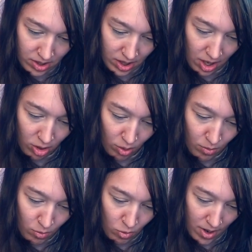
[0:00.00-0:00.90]
color
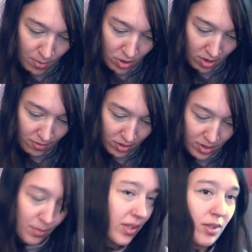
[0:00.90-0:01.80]
wiped off or
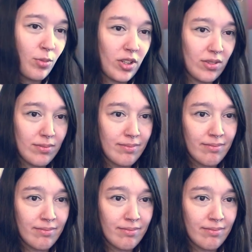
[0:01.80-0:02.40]
something weird.